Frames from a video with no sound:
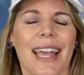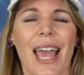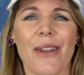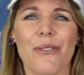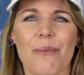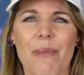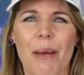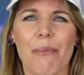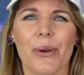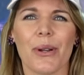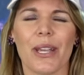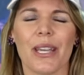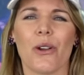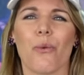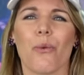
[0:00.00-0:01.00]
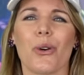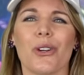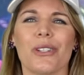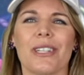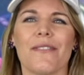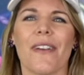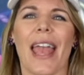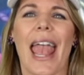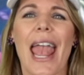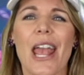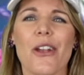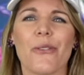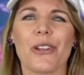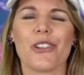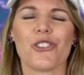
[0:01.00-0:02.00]
And remember, in a world of
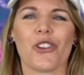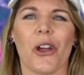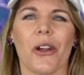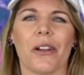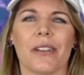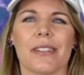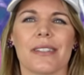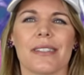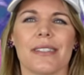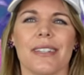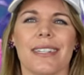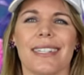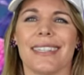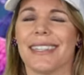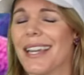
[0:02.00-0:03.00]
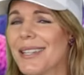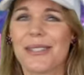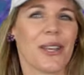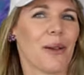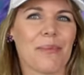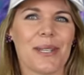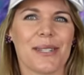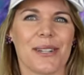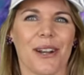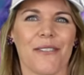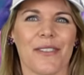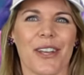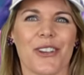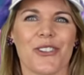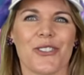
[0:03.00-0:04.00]
angry sharks, let's all be
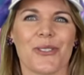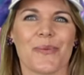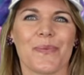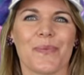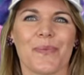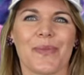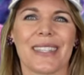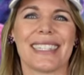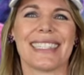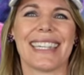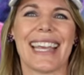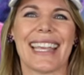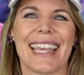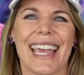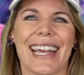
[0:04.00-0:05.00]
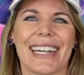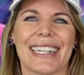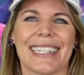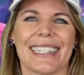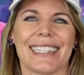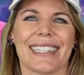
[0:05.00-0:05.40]
starfish. Take care.